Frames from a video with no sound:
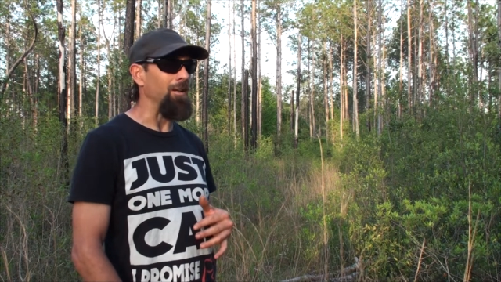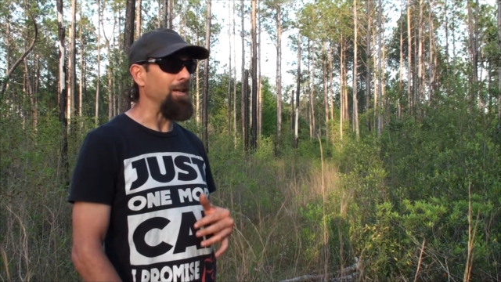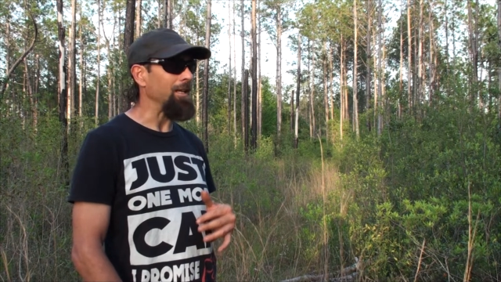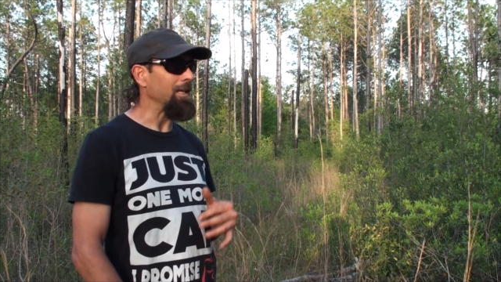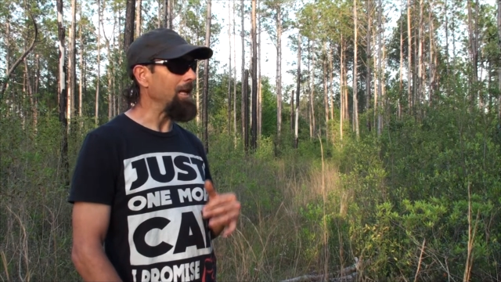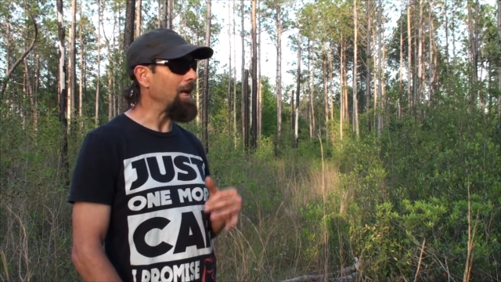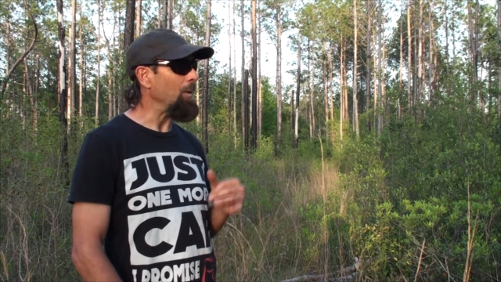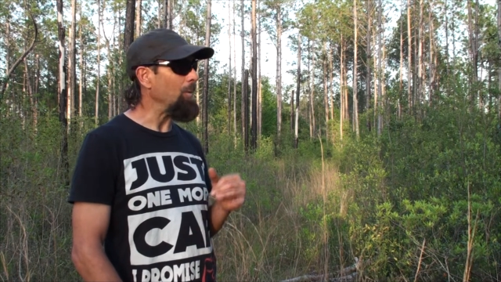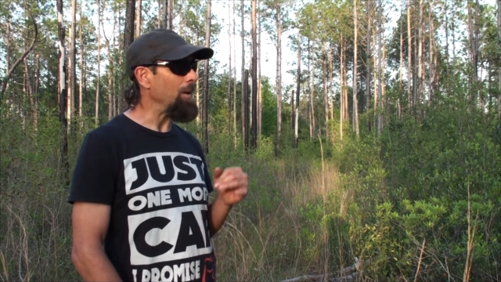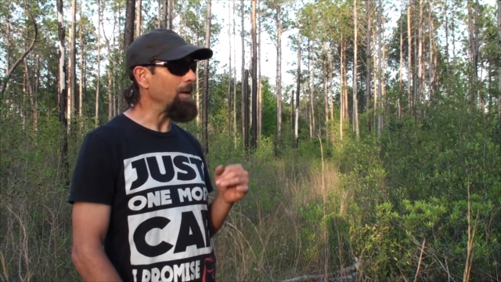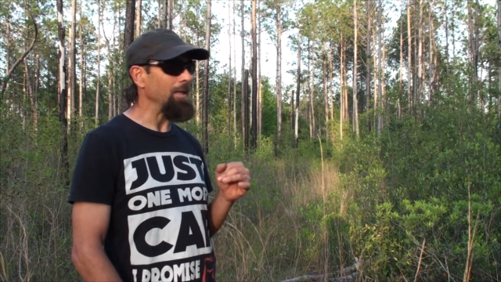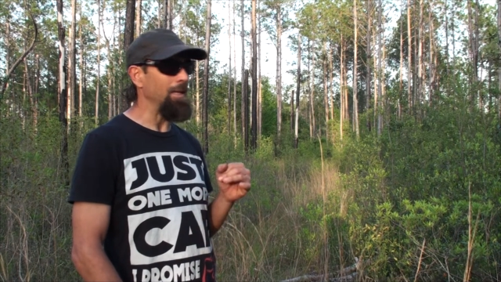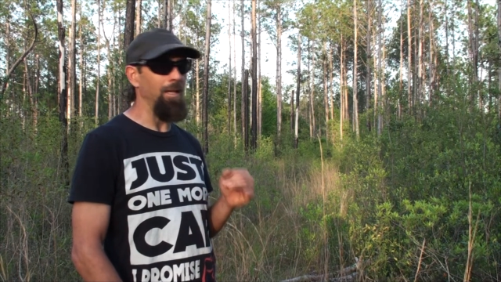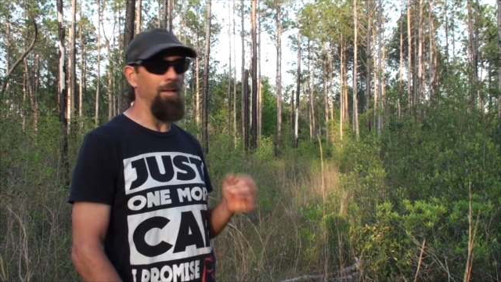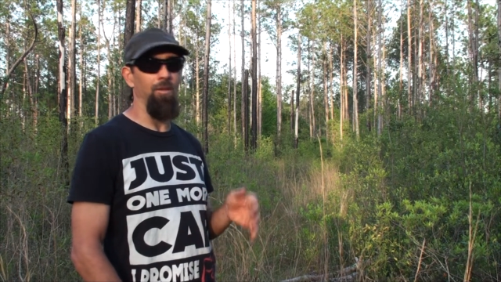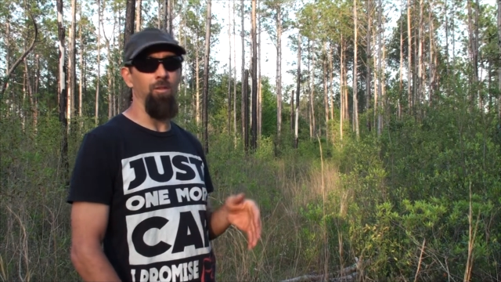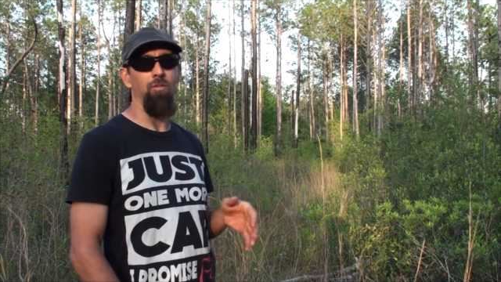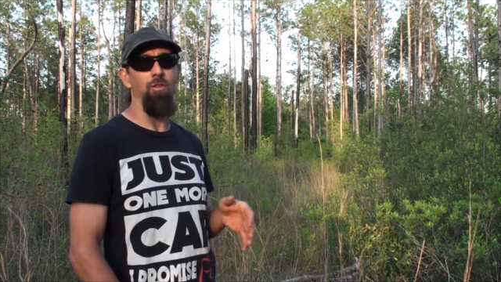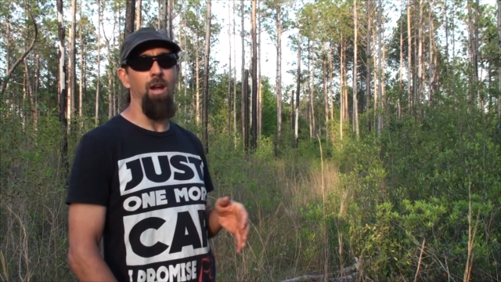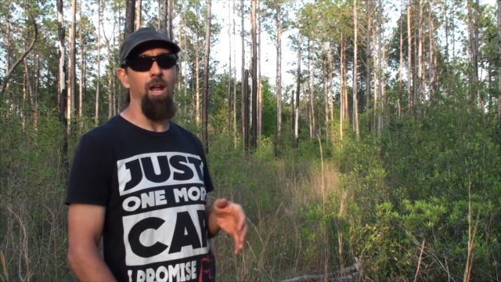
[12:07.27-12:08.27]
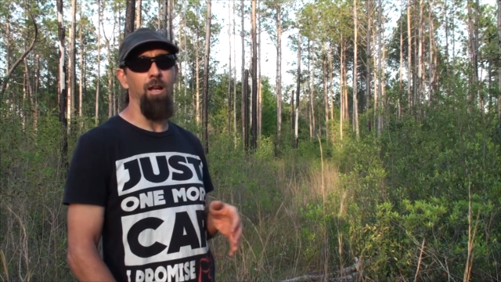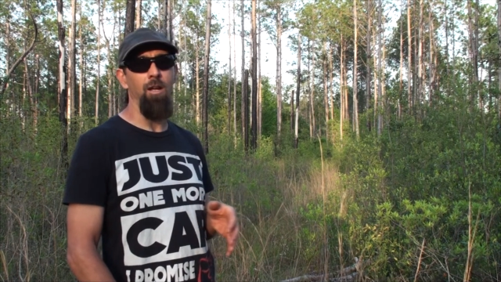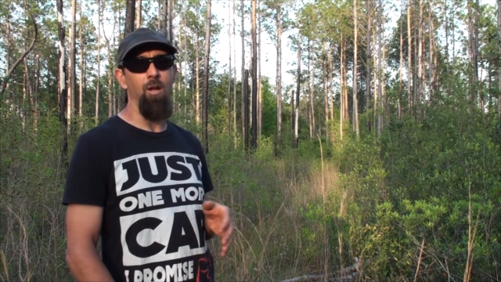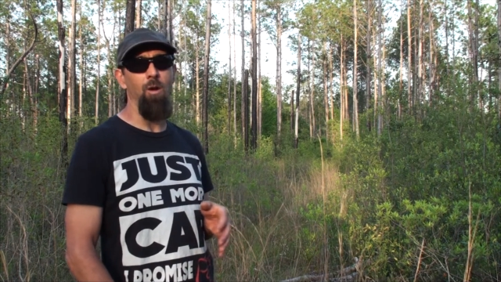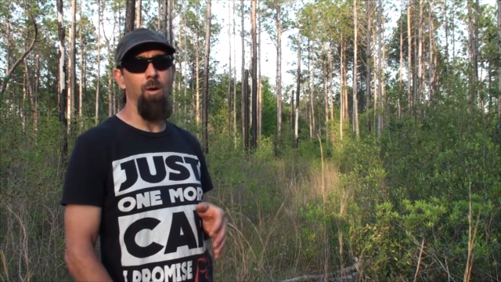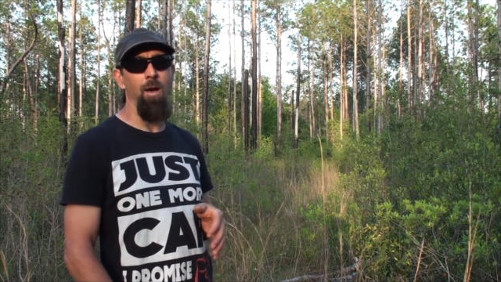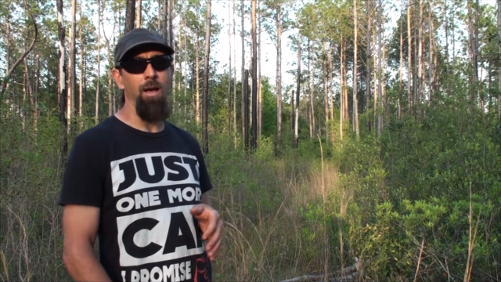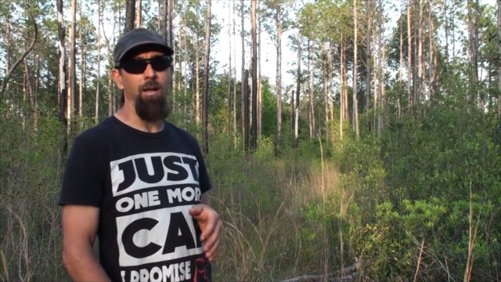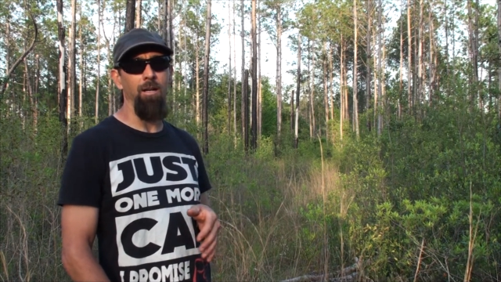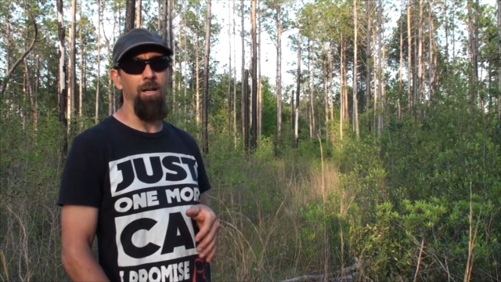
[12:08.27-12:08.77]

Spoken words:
I can't wait to get the track hoe out